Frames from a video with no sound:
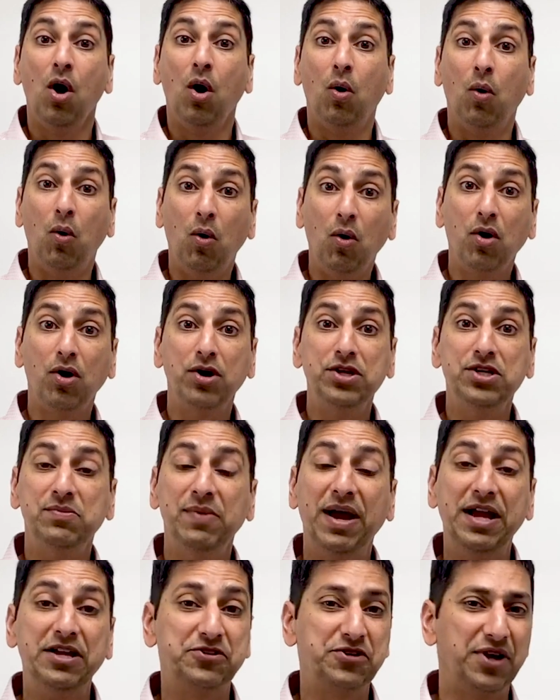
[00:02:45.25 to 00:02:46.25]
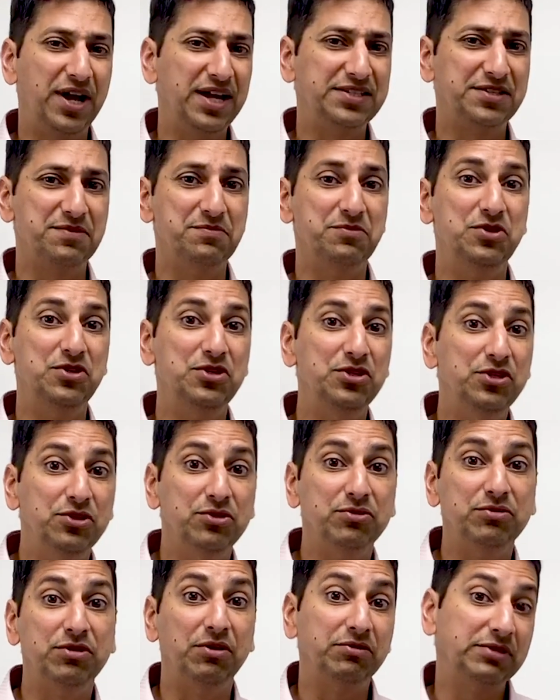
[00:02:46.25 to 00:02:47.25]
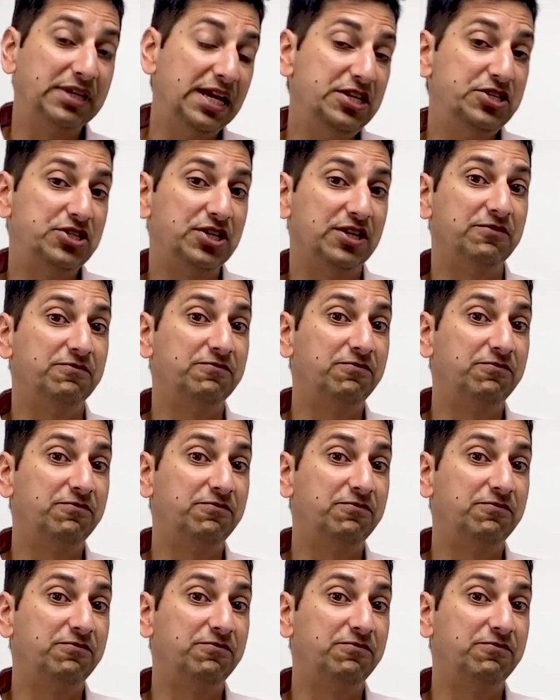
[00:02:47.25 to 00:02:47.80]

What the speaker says: Or you might try some new notation.